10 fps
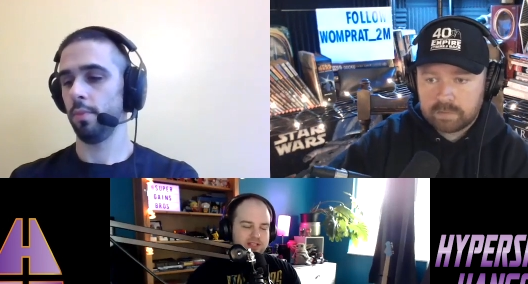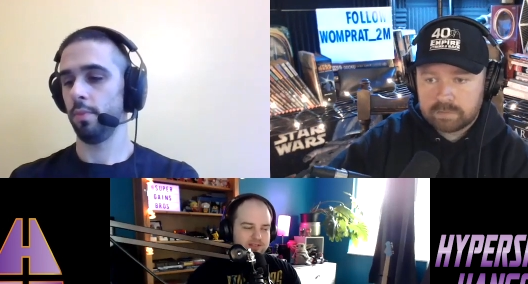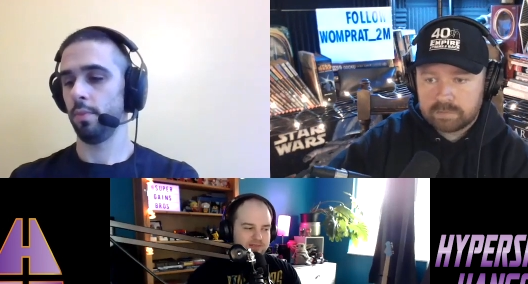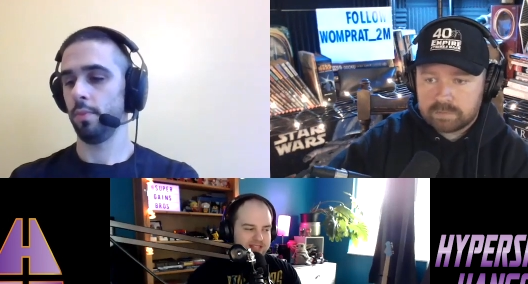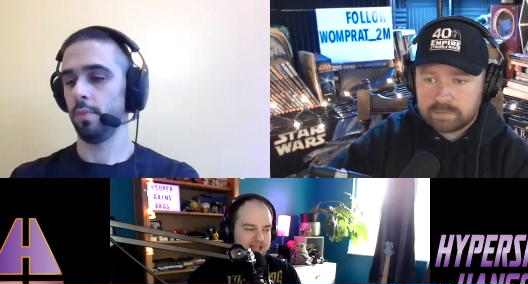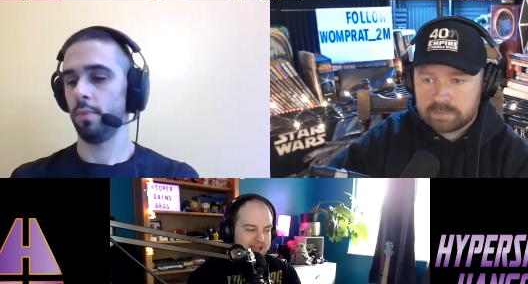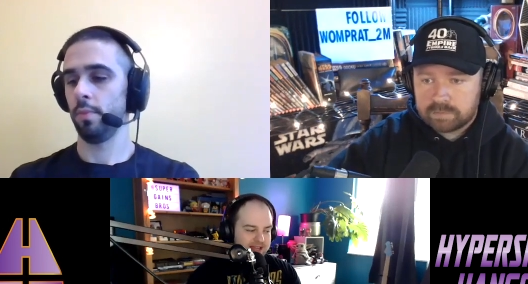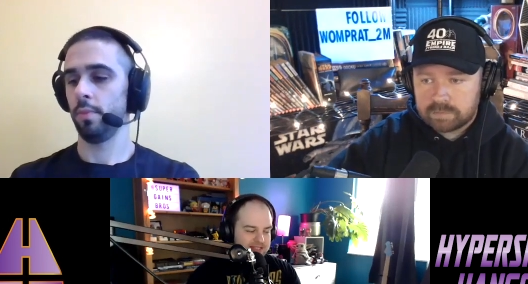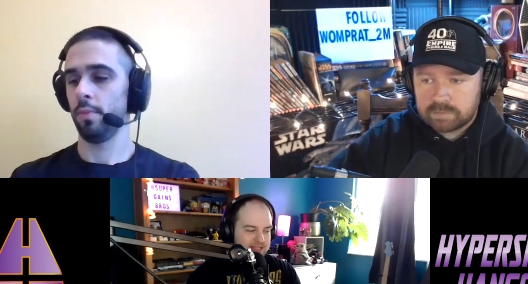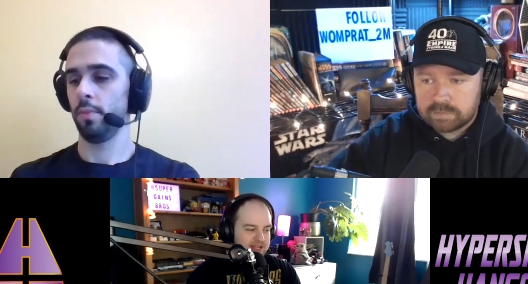Speaker 1: know stuff like that
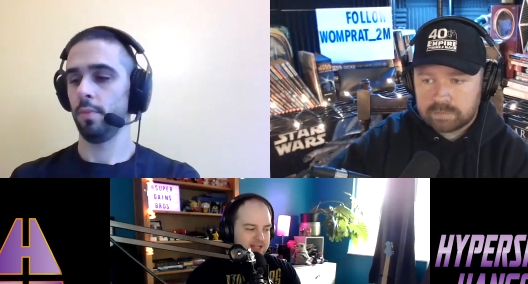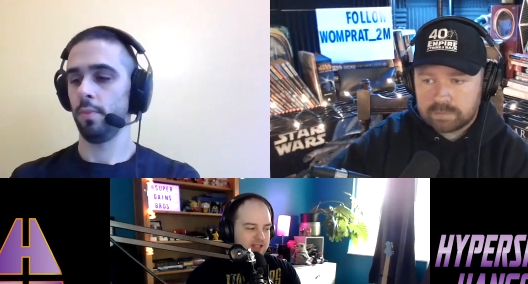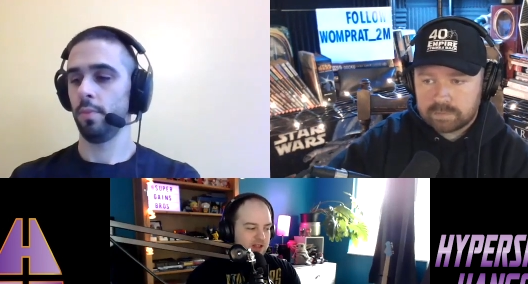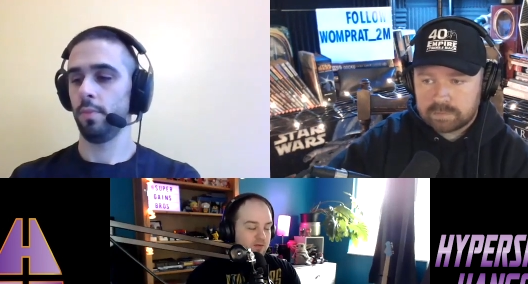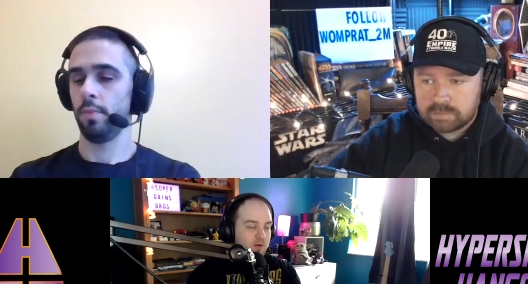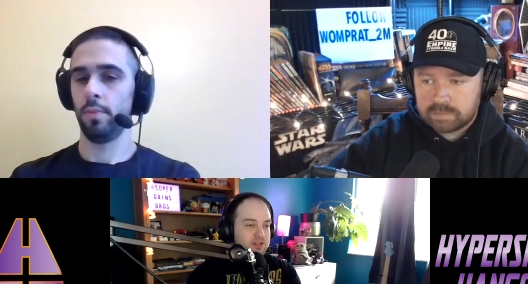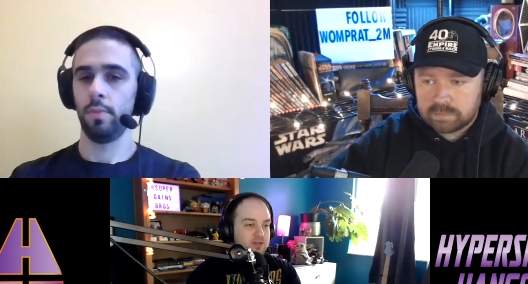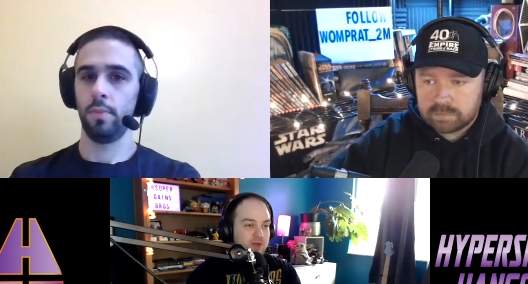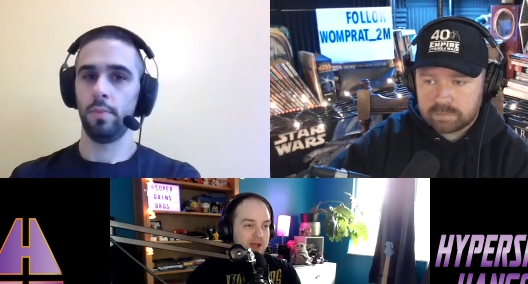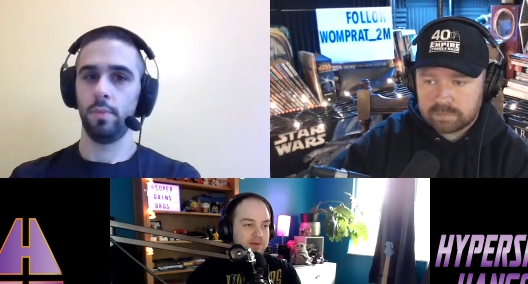is Clone Wars and
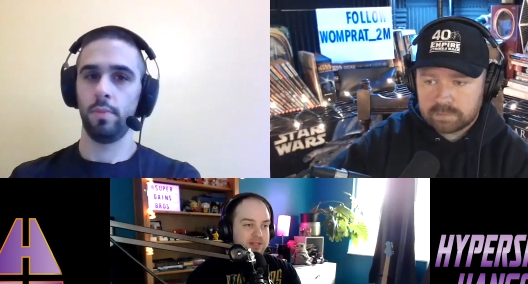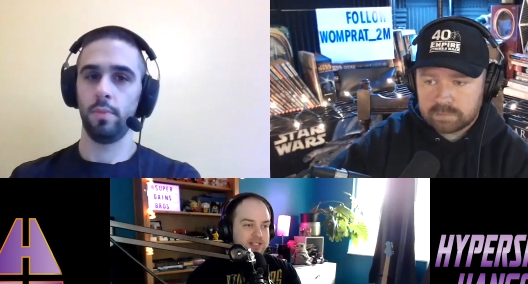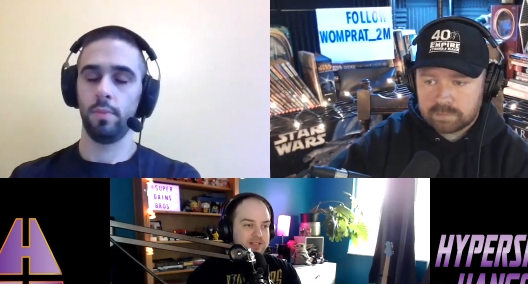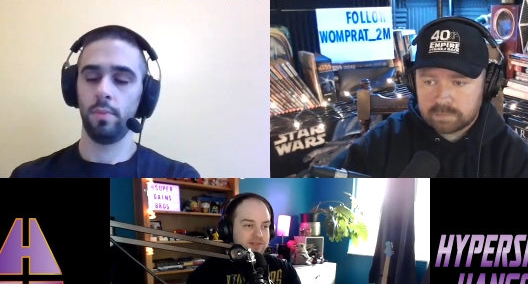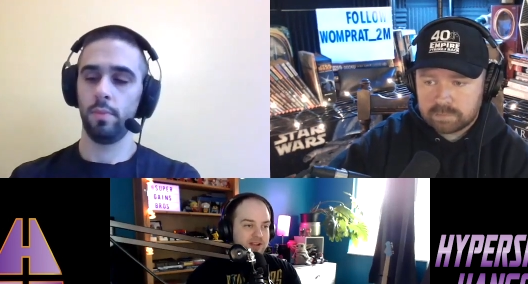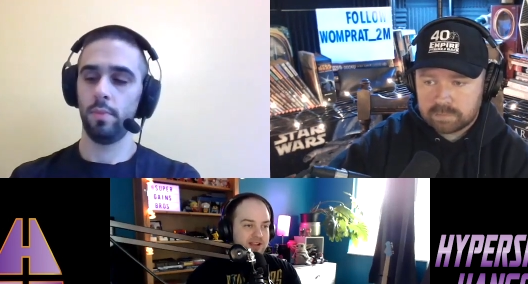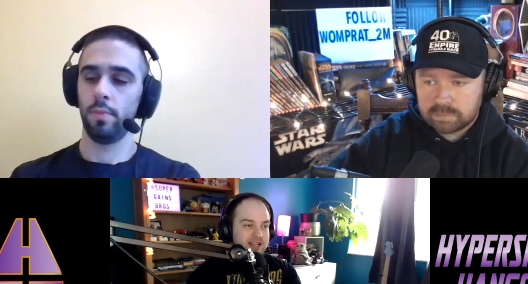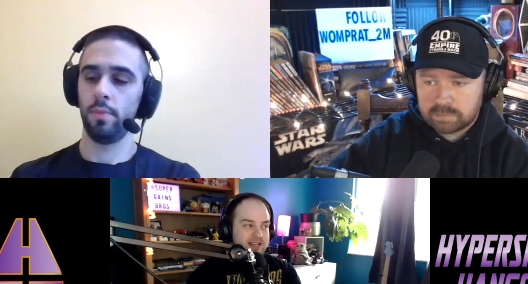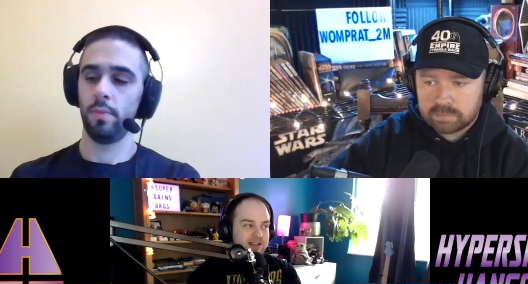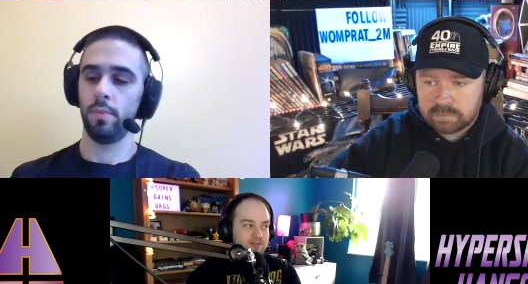Rebels is a very
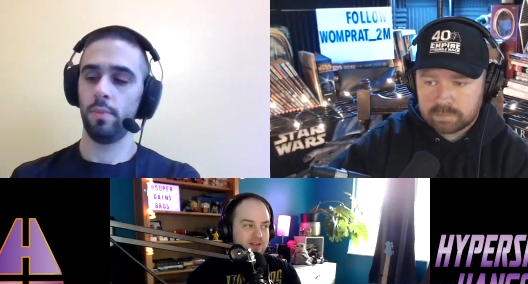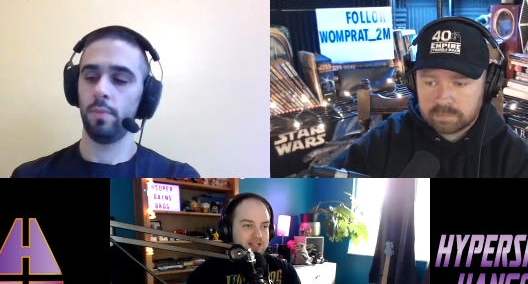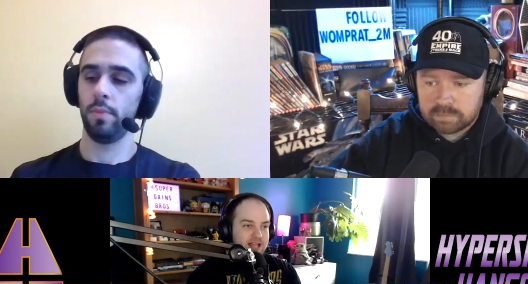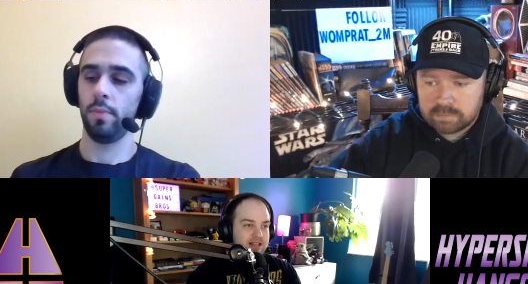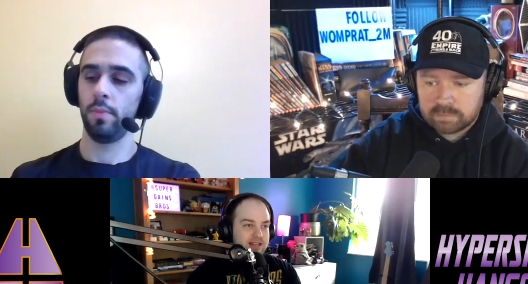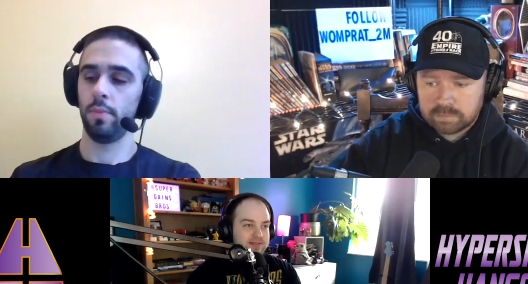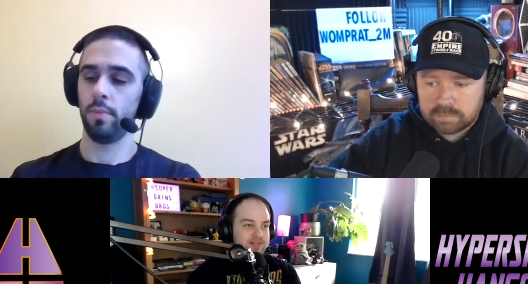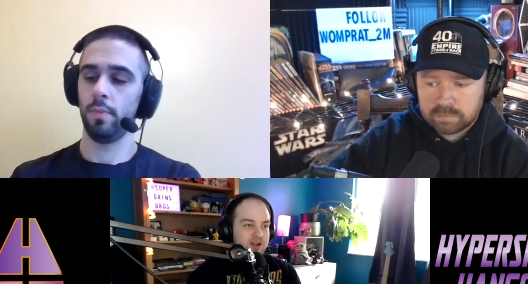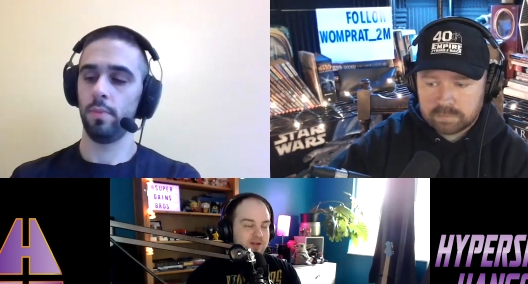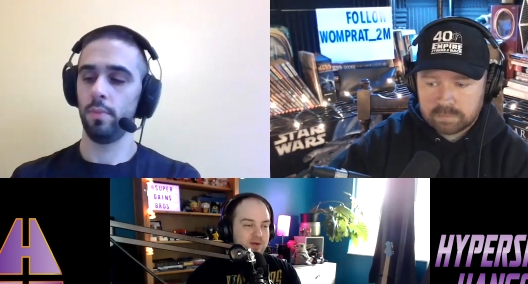different telling of
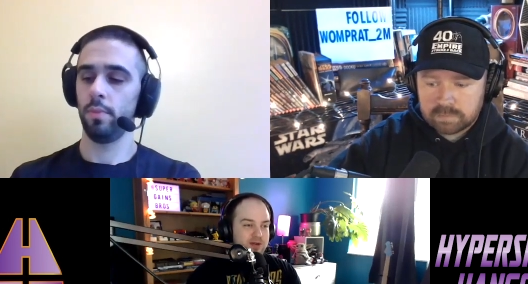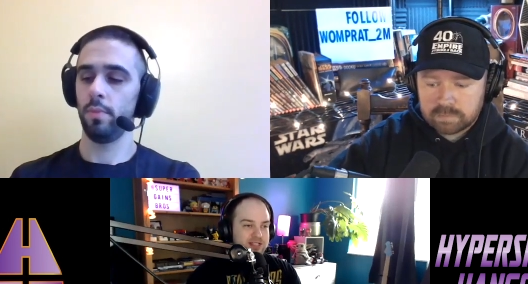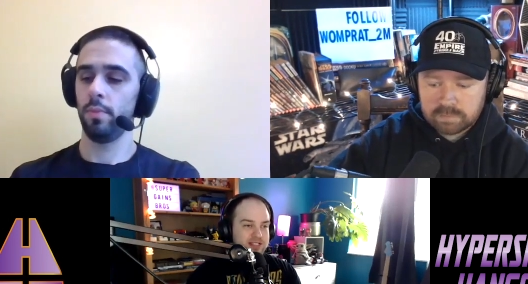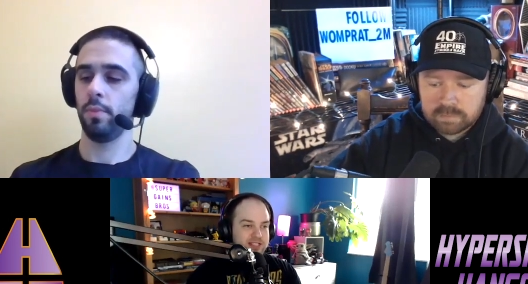Star Wars because it's